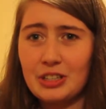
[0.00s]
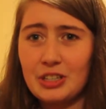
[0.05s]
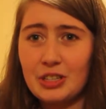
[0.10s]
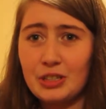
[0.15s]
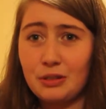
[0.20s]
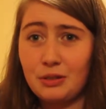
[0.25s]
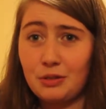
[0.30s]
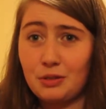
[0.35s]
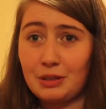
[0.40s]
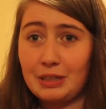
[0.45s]

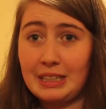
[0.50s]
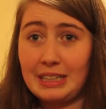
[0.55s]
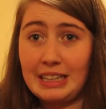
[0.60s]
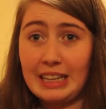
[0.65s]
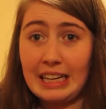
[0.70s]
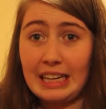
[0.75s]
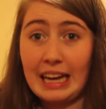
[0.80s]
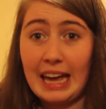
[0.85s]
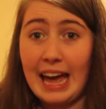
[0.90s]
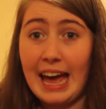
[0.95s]
children
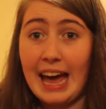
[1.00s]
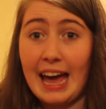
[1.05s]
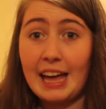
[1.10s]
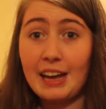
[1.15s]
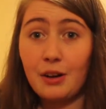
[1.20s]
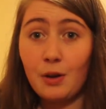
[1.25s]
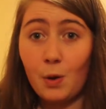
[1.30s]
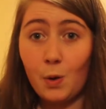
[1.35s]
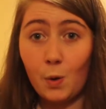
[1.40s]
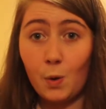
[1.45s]
like
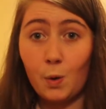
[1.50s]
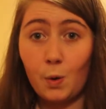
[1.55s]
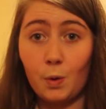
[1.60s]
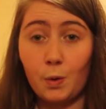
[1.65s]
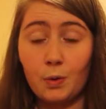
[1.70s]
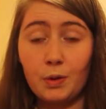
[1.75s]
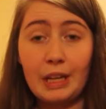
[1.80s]
at all.